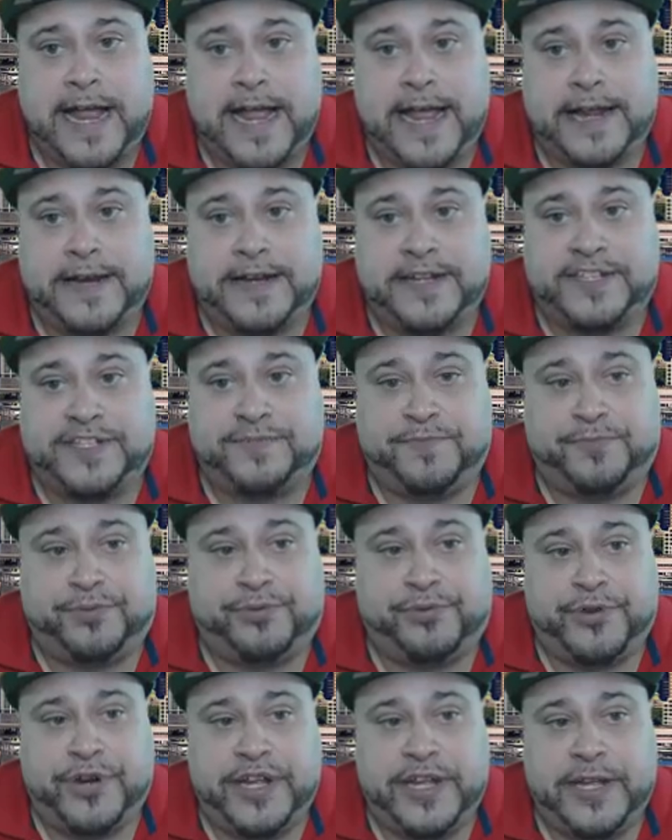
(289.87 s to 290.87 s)
And it's
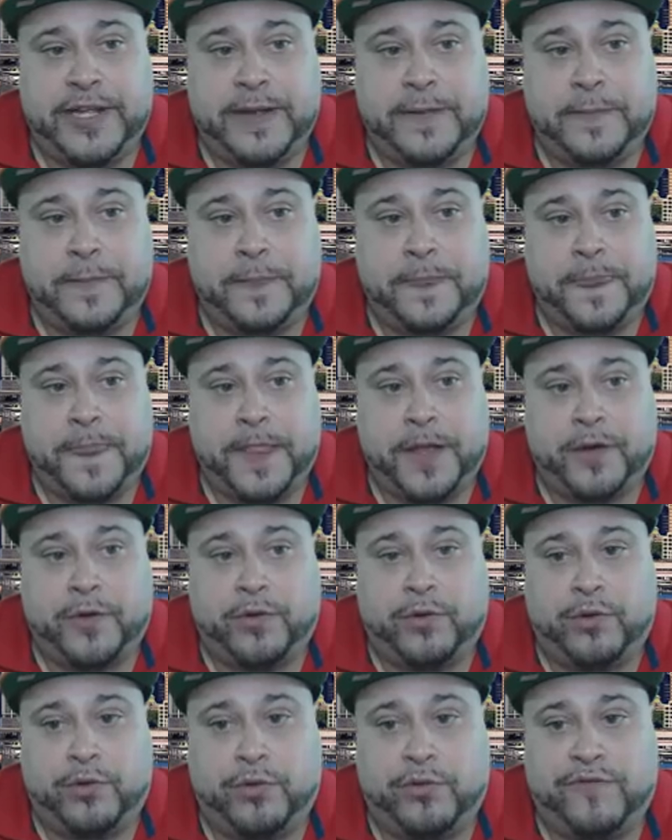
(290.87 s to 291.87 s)
pretty,
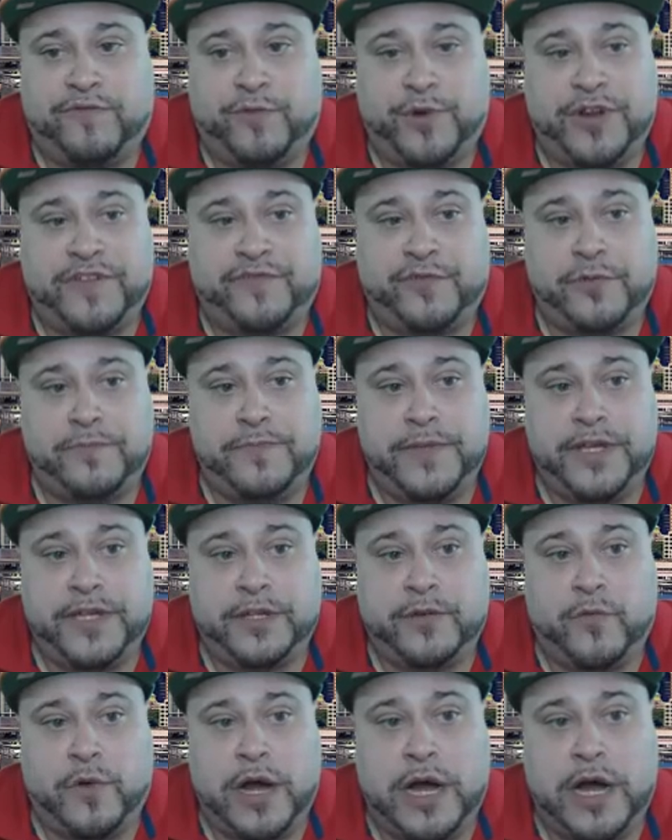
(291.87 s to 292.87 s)
44
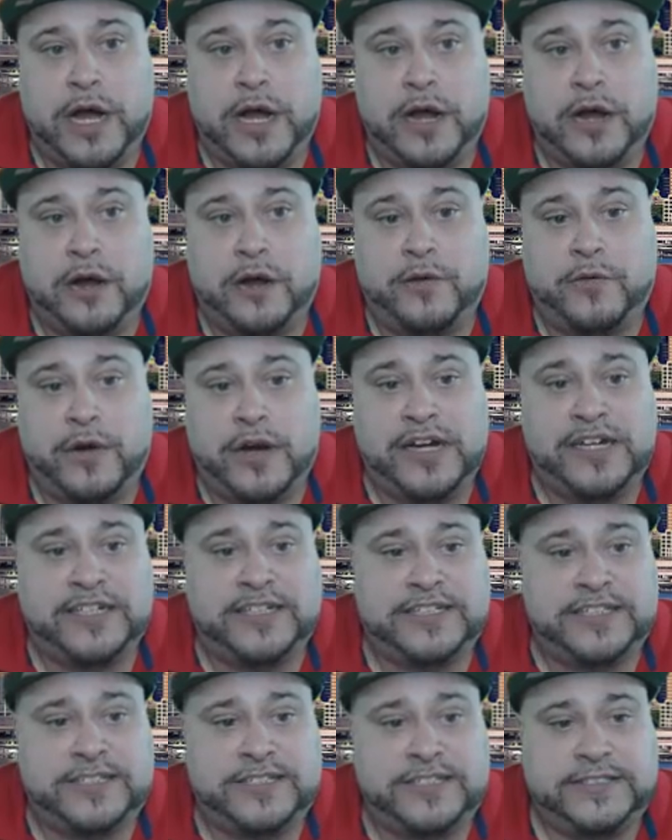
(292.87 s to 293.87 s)
mil, wow,
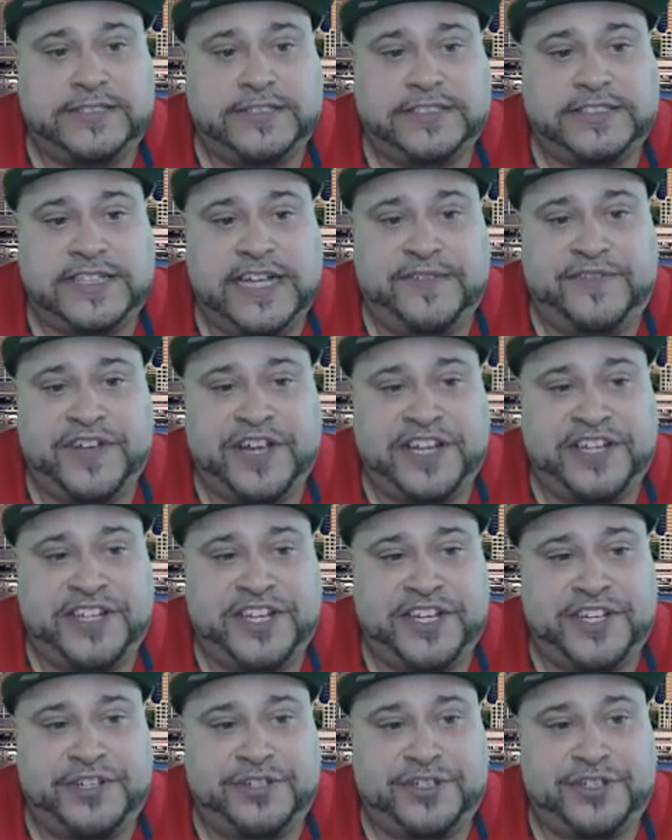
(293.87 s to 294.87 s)
if it
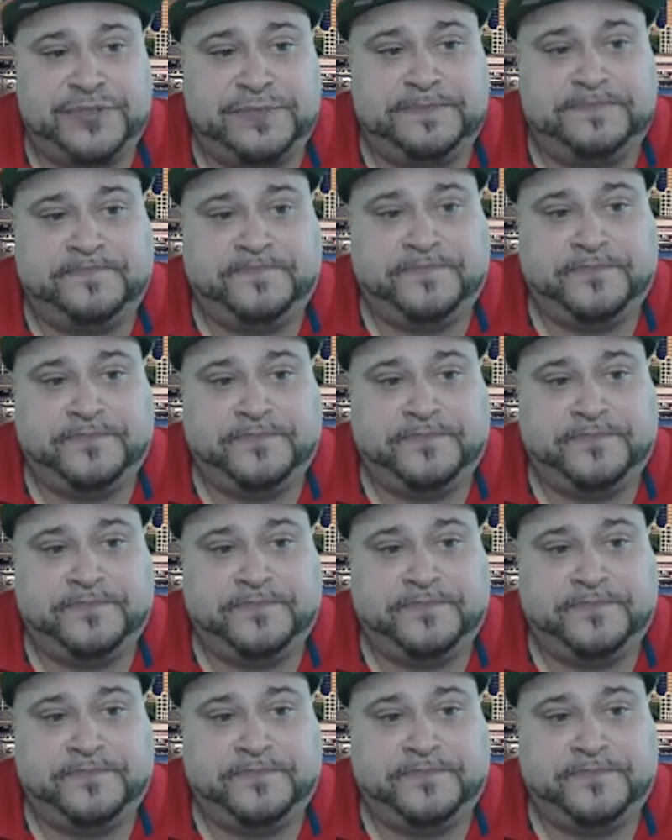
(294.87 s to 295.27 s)
continues.